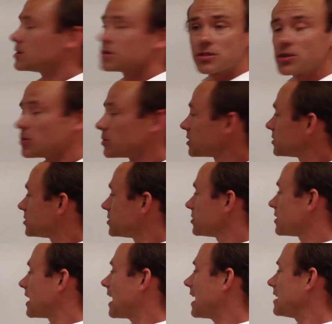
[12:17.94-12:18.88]
So when you
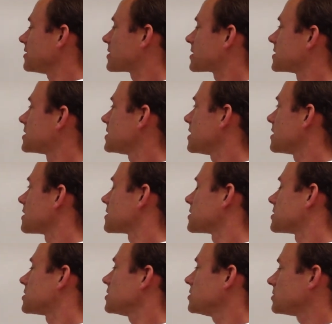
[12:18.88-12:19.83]
do that, you can see that the
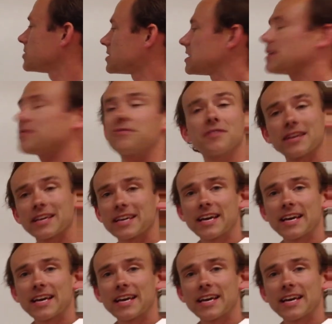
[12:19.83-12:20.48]
2's definitely